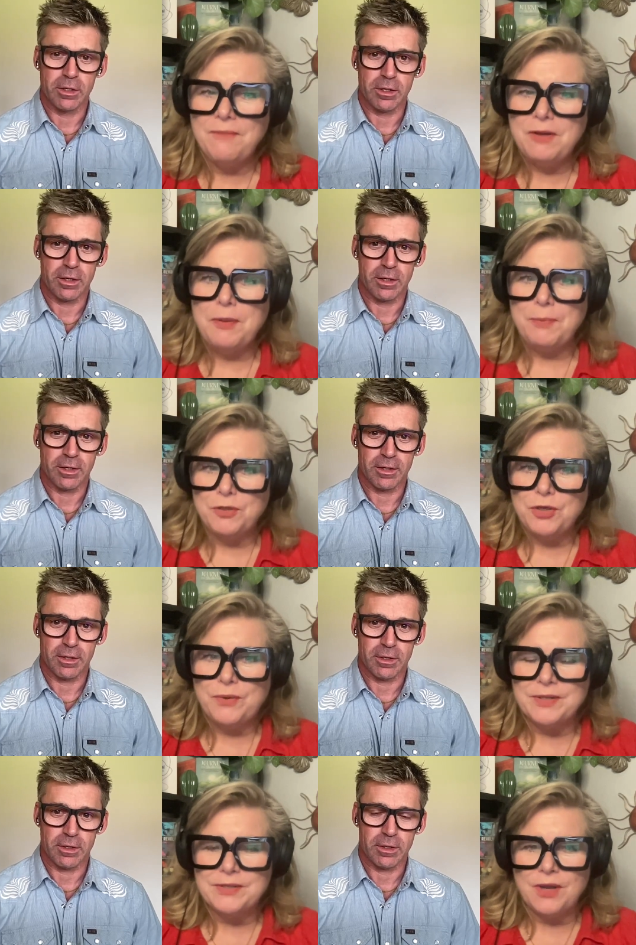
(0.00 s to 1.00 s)
Speaker 1: many people do
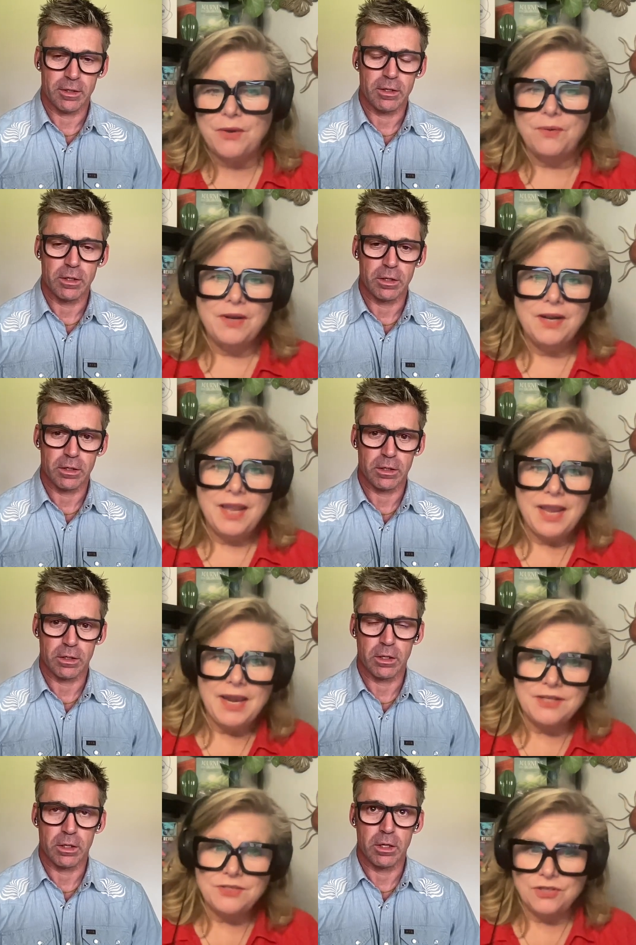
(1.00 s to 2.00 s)
it. So, and
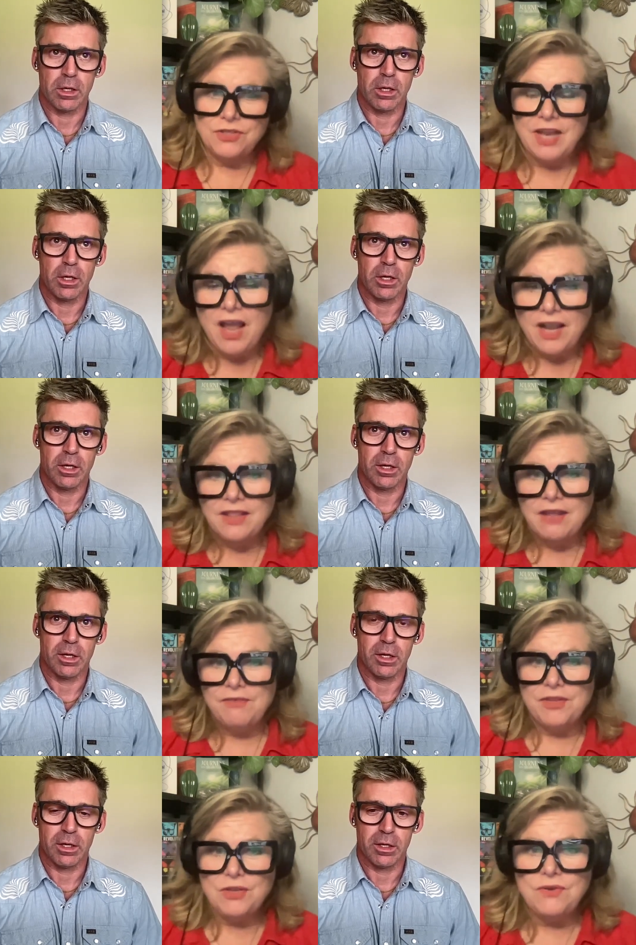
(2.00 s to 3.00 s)
at such a high level
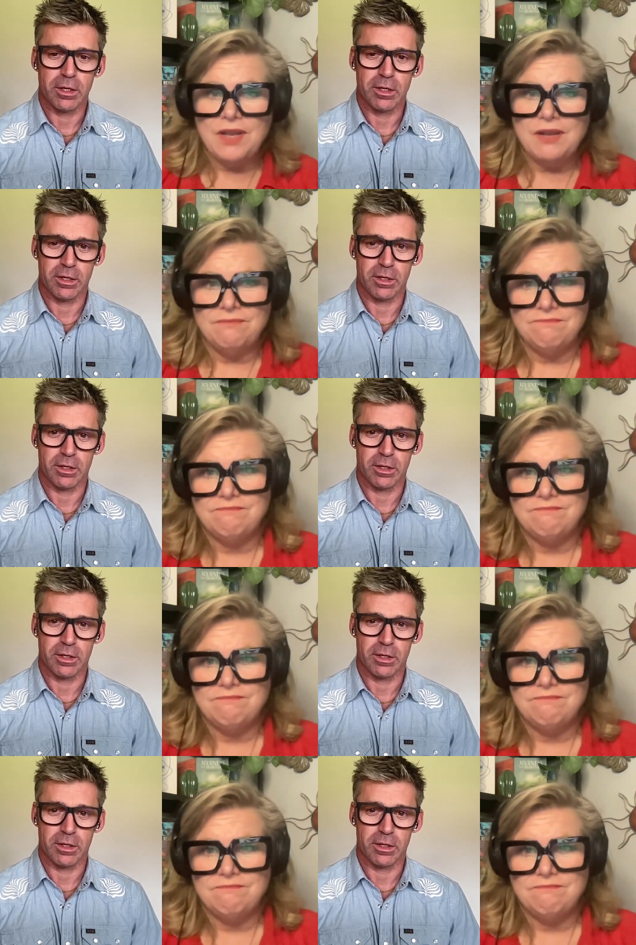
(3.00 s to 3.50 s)
that you did.